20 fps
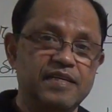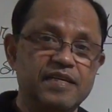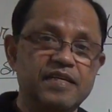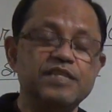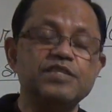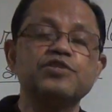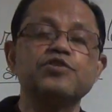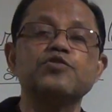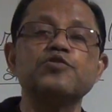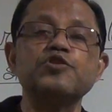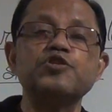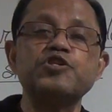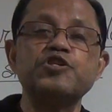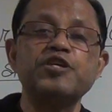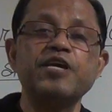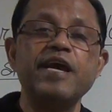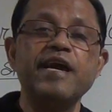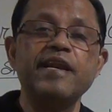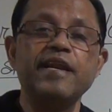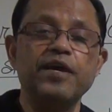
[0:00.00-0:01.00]
is
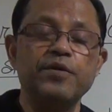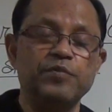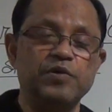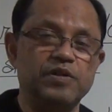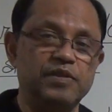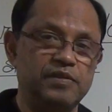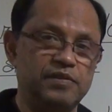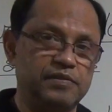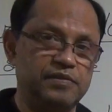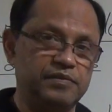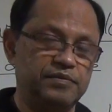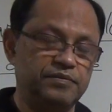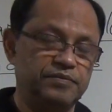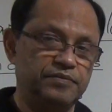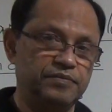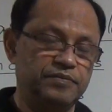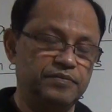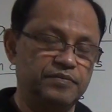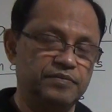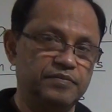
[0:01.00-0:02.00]
questionable.
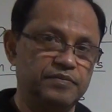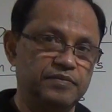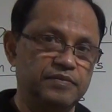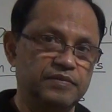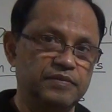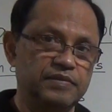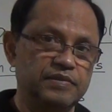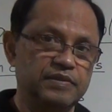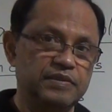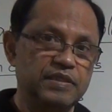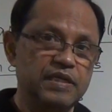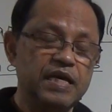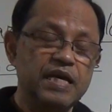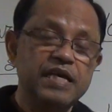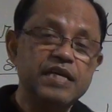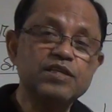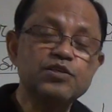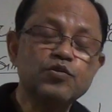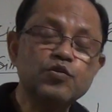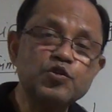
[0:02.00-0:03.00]

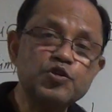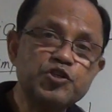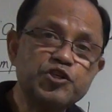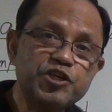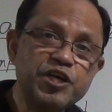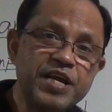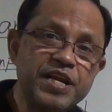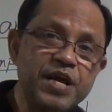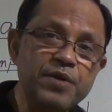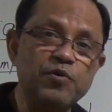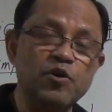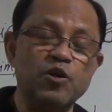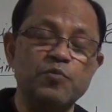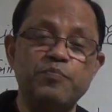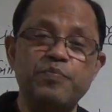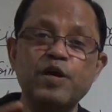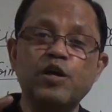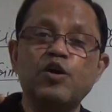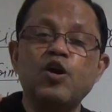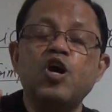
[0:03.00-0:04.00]
Is questionable
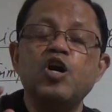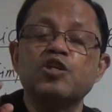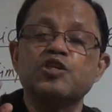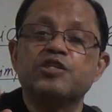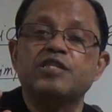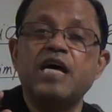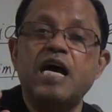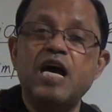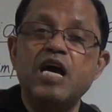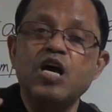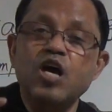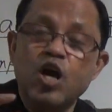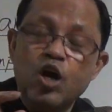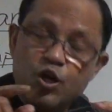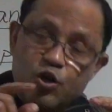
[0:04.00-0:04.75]
because the